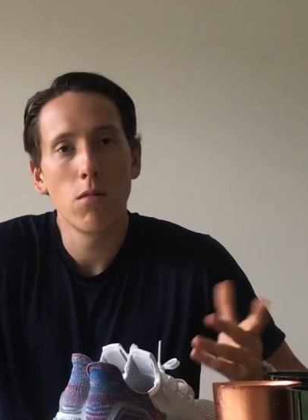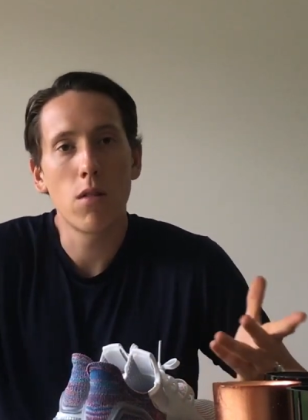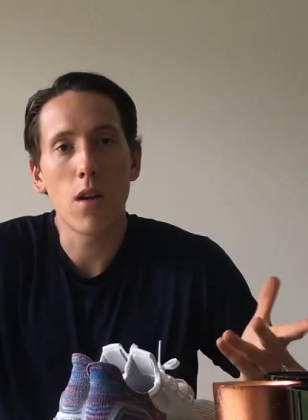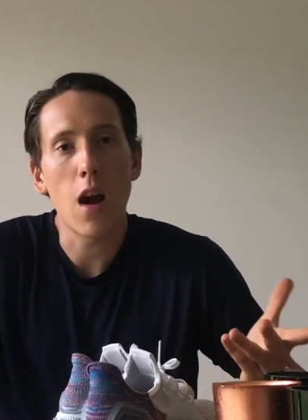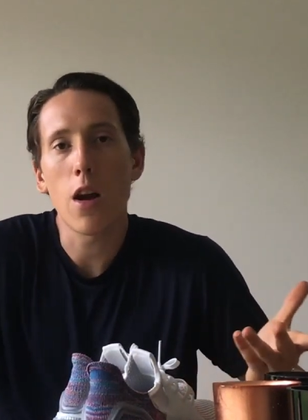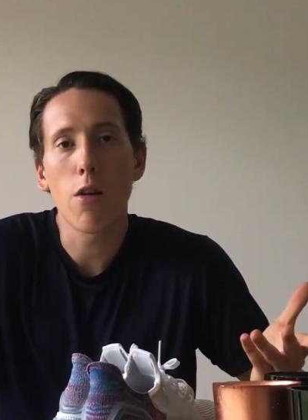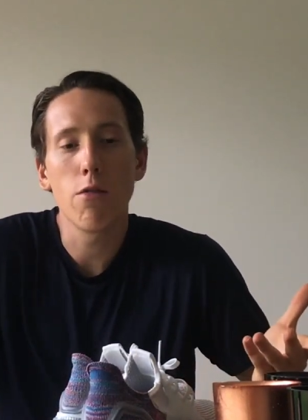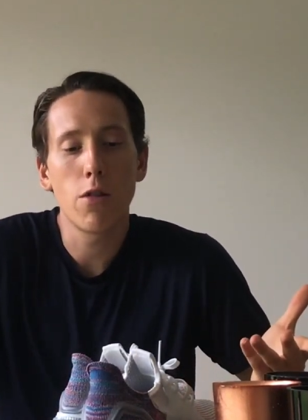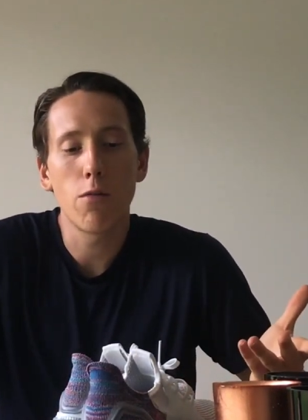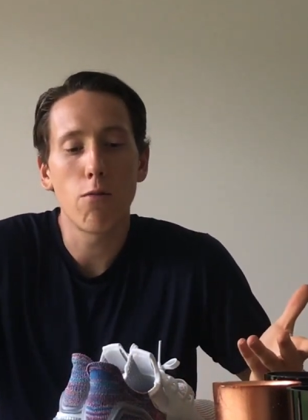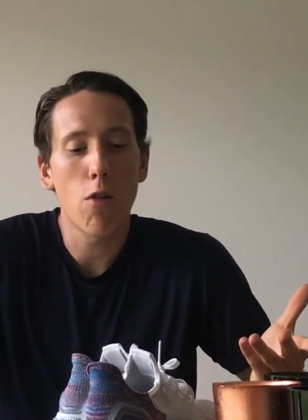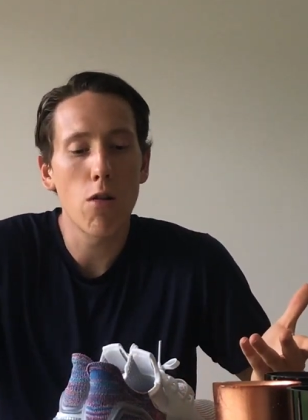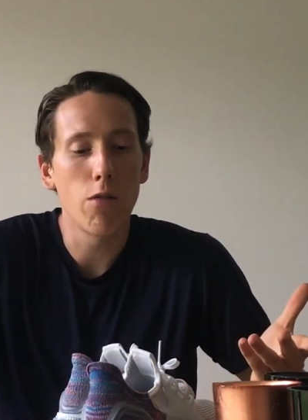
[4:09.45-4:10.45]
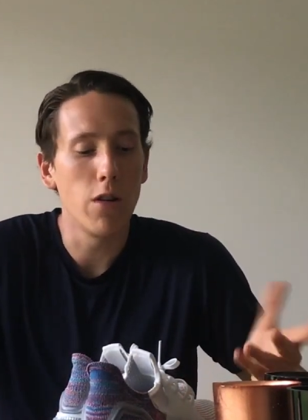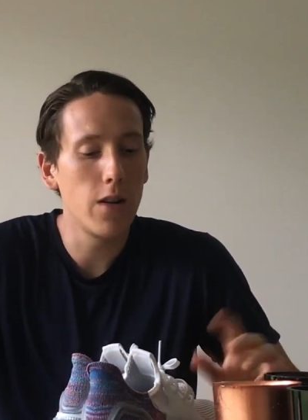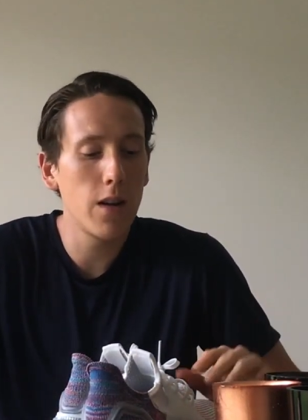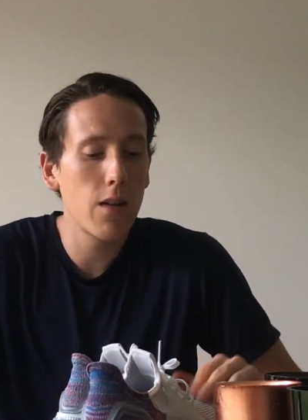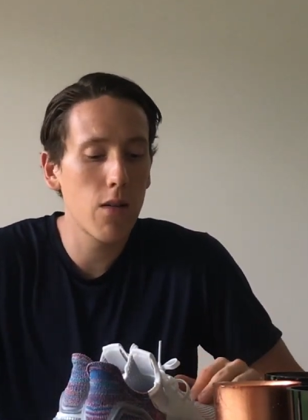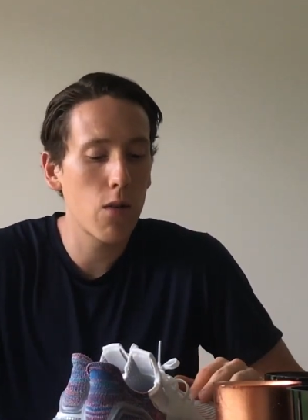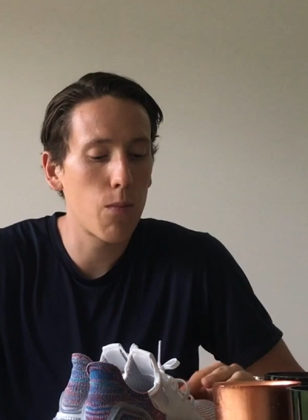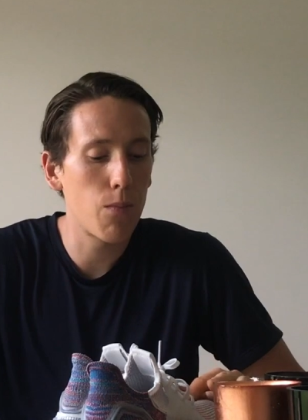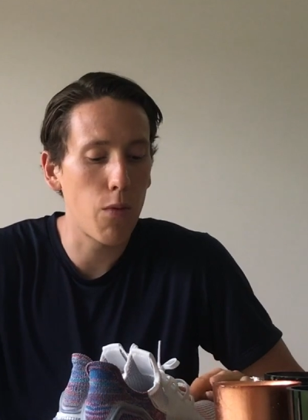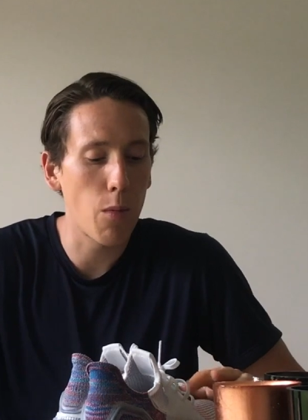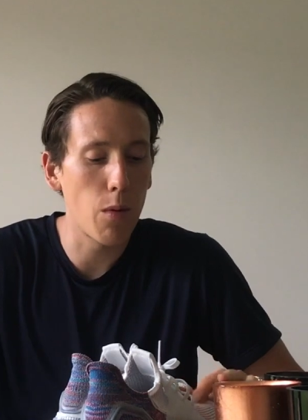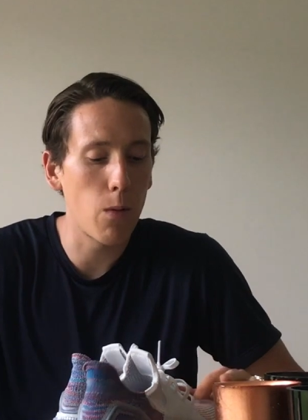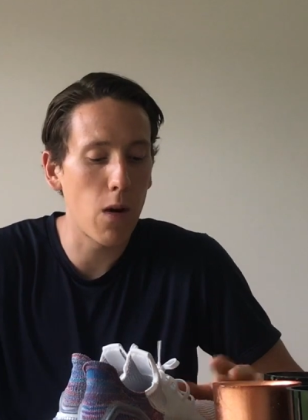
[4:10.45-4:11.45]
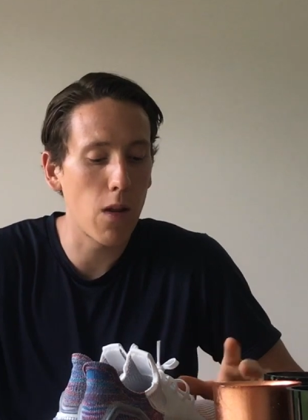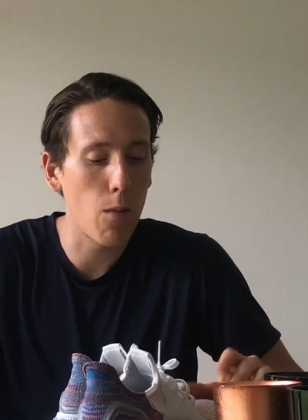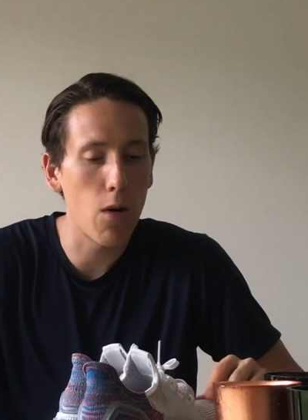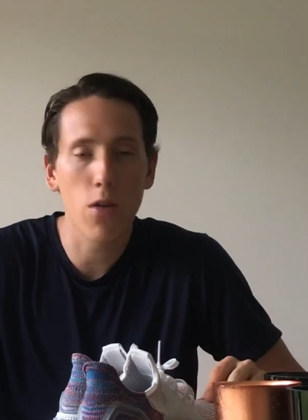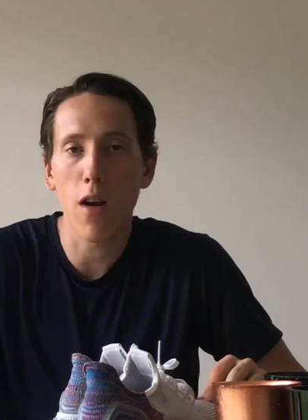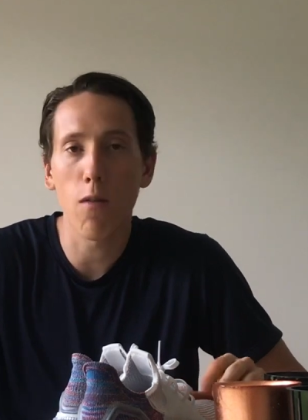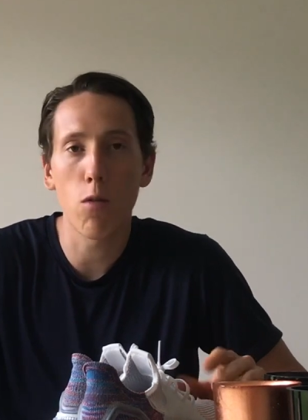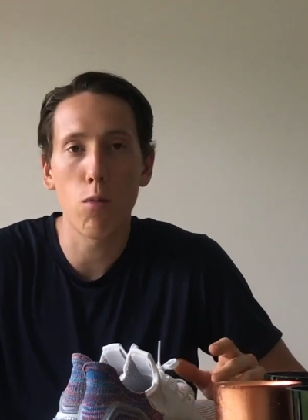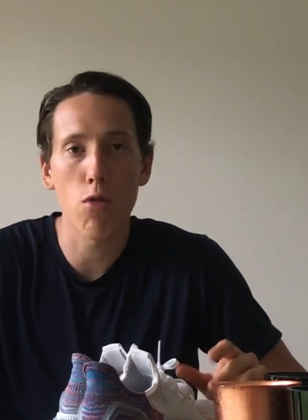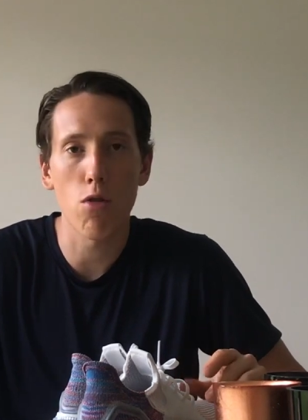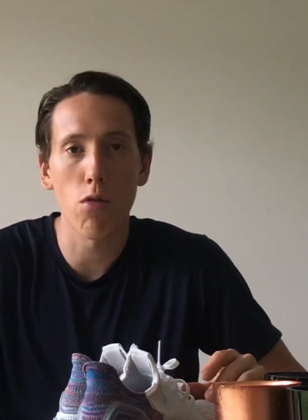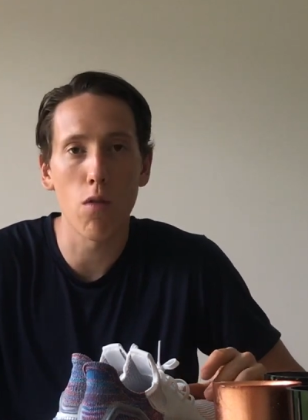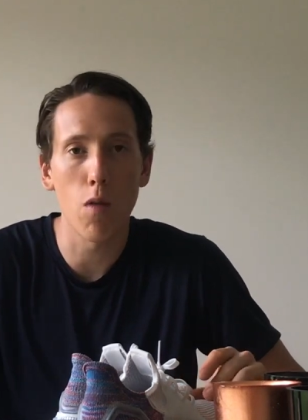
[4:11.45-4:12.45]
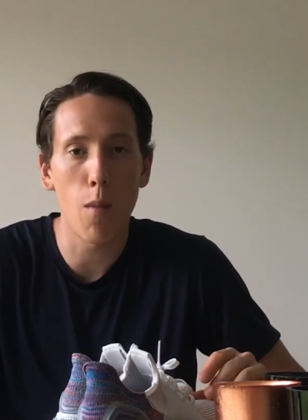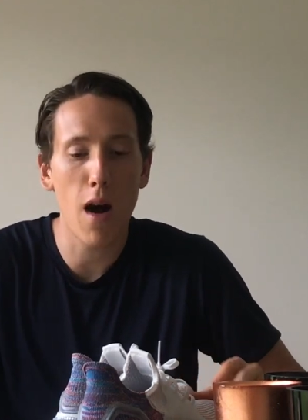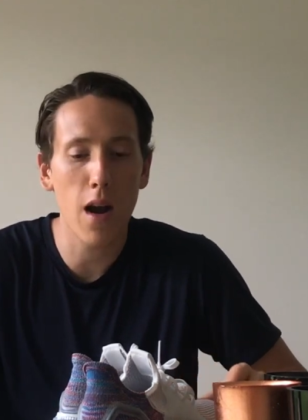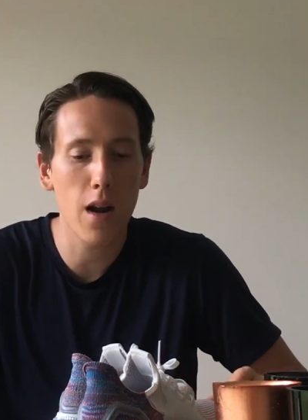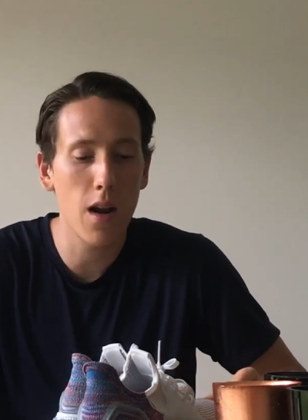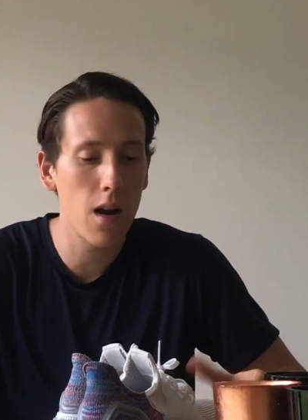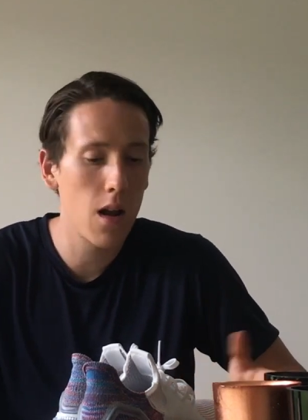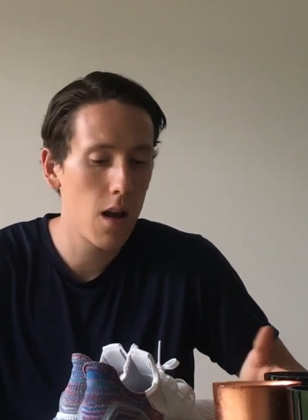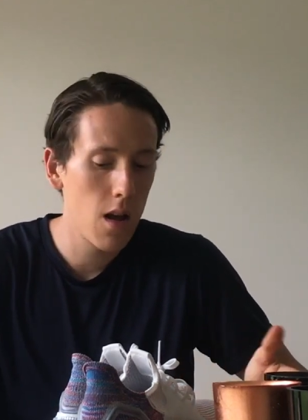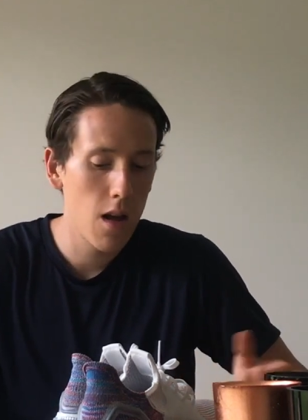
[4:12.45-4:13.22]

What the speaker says: Can't go wrong, really. It's probably one of the most comfortable shoes on the market.